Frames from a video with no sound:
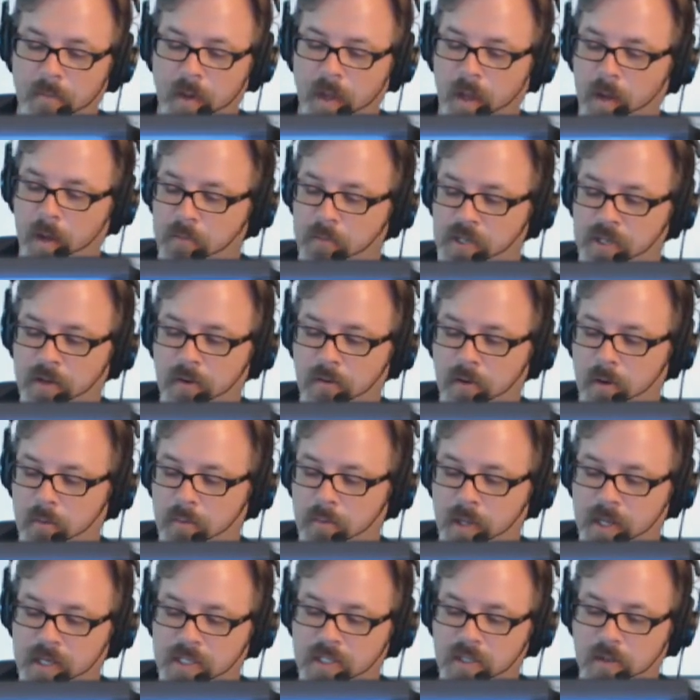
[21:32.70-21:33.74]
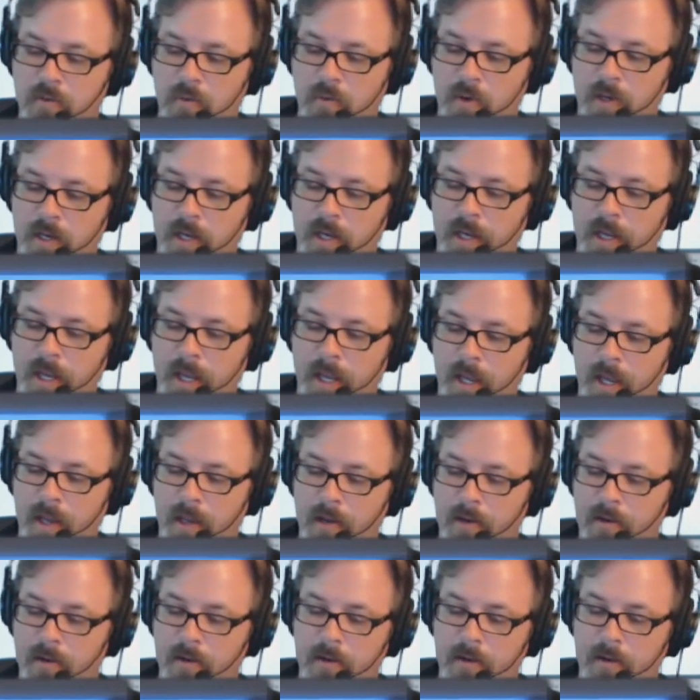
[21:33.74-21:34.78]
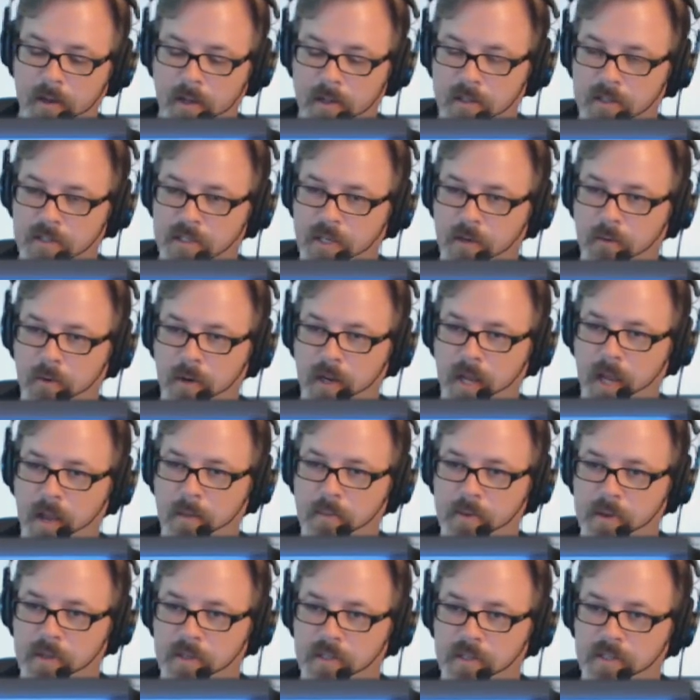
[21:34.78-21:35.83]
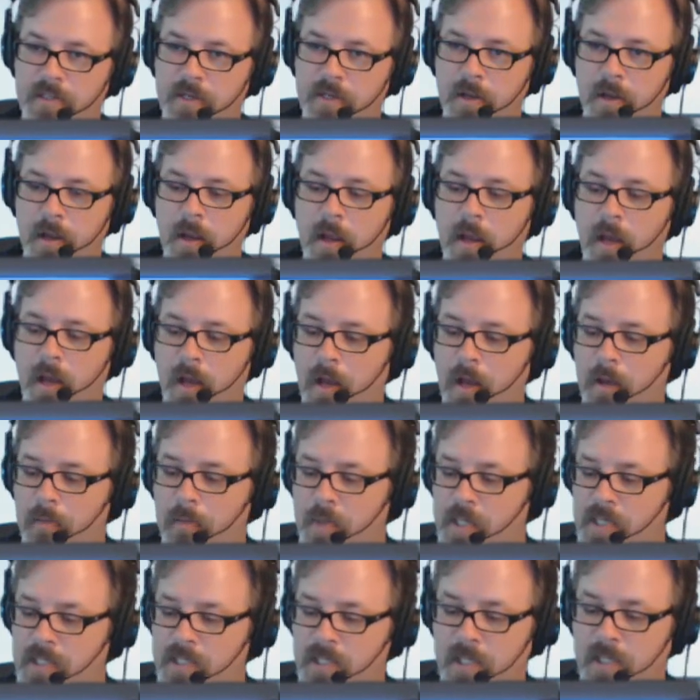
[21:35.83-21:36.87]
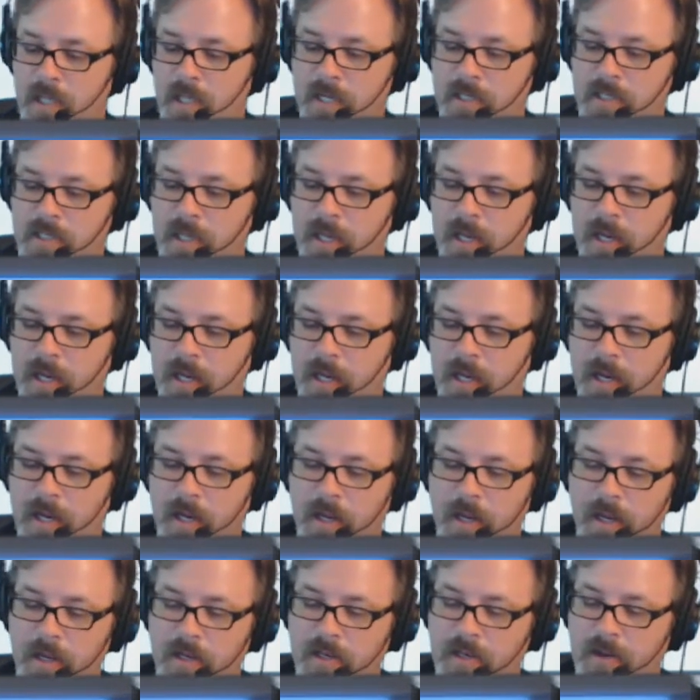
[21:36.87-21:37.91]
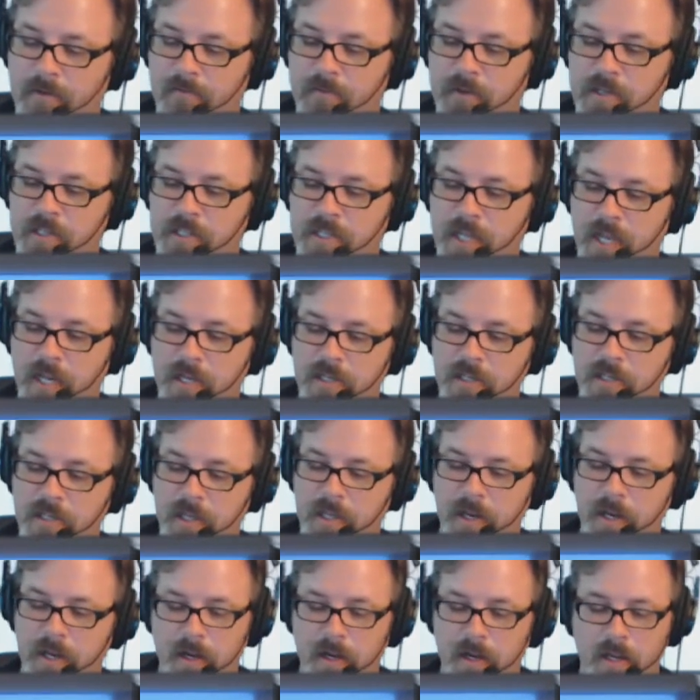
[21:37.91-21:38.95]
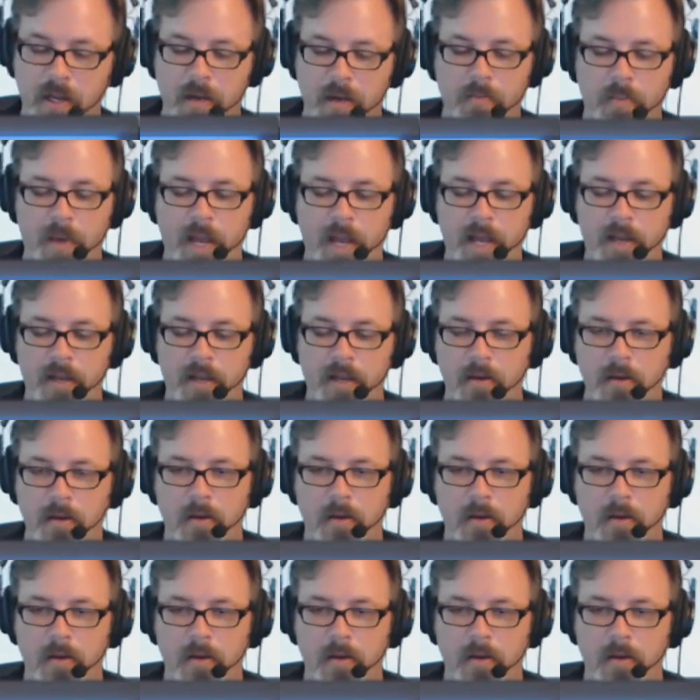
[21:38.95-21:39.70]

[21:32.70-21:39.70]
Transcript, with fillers: I'm just going to replace the one I had and see what happens. I'm going to select a different stage setting and come back.